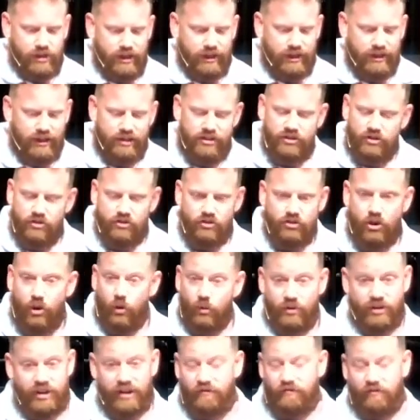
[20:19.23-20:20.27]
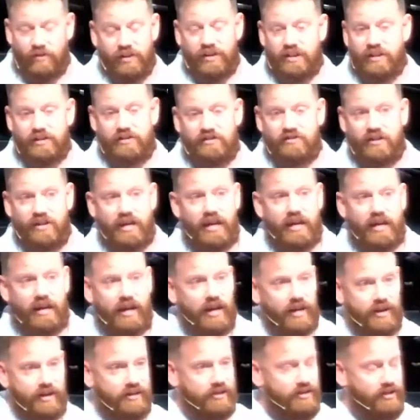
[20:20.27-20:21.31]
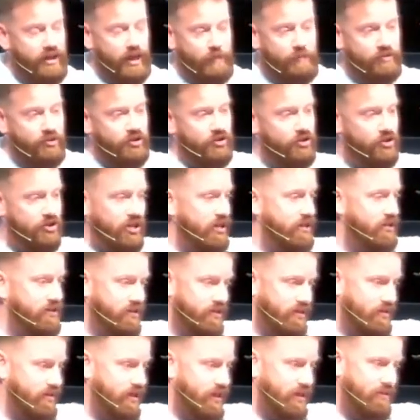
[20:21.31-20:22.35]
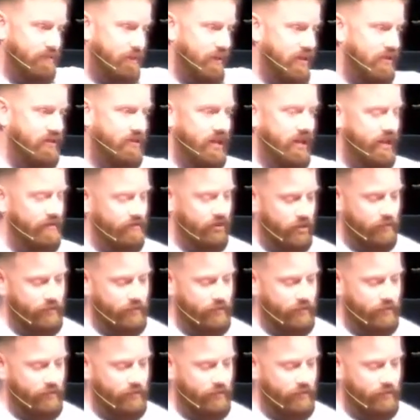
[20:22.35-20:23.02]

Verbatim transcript: This is no different than saying, I accept Jesus as my Savior,